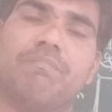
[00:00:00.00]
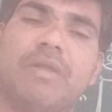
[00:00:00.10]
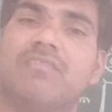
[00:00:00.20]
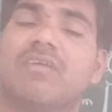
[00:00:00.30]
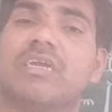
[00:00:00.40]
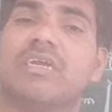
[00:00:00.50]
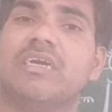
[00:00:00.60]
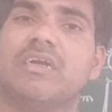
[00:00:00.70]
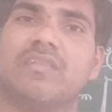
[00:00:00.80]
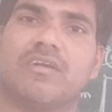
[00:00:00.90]
please
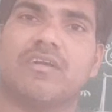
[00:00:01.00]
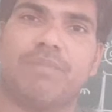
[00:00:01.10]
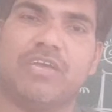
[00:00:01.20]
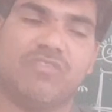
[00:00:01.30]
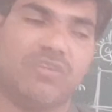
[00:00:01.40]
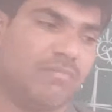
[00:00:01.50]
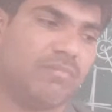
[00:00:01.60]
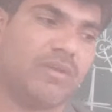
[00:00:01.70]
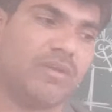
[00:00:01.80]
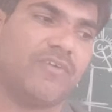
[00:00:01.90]
read that page
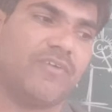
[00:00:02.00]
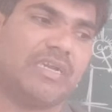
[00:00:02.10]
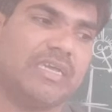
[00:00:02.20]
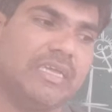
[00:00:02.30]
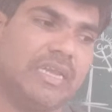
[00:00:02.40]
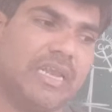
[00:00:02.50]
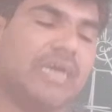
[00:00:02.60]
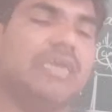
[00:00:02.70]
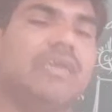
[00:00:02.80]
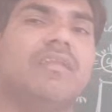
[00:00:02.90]
number
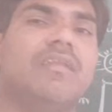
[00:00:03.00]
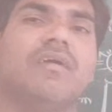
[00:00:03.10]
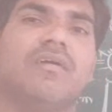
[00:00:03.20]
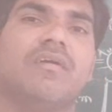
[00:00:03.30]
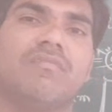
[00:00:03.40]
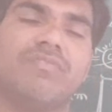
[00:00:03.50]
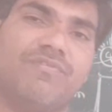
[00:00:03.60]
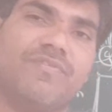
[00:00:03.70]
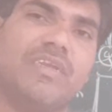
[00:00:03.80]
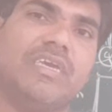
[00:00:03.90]
49,
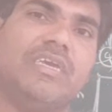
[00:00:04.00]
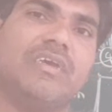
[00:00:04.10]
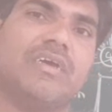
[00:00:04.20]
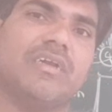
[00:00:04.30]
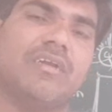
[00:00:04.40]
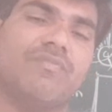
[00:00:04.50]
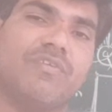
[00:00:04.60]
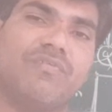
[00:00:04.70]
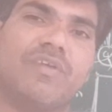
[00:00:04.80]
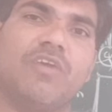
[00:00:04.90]
50 and
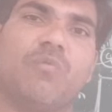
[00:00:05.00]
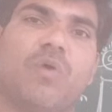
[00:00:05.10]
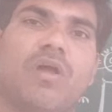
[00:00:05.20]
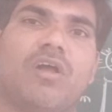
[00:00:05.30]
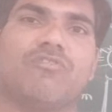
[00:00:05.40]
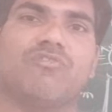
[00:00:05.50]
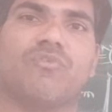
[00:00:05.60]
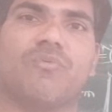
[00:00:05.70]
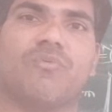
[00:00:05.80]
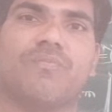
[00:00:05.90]
51 also.
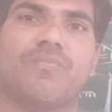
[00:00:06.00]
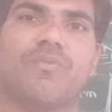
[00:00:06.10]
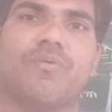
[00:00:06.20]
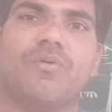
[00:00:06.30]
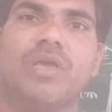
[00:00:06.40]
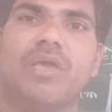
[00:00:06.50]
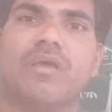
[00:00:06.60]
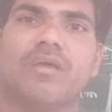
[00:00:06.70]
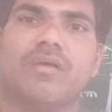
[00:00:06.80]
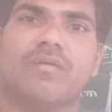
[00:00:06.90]

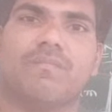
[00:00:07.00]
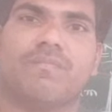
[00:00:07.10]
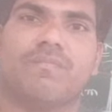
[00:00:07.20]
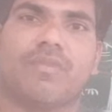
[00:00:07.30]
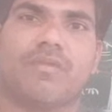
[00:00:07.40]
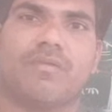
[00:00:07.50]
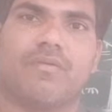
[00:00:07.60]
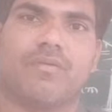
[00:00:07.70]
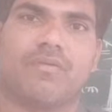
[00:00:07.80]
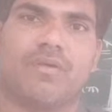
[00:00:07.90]
Okay.
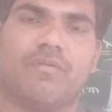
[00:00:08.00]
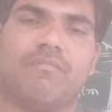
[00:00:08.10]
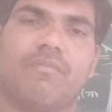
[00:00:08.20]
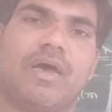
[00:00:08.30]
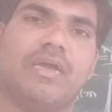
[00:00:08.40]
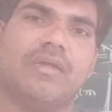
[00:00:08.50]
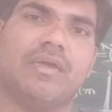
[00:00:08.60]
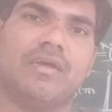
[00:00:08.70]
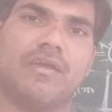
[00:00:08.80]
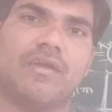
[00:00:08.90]
Bye.
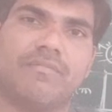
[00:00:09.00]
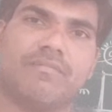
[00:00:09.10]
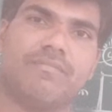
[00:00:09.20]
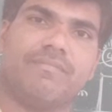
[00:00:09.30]
Take care.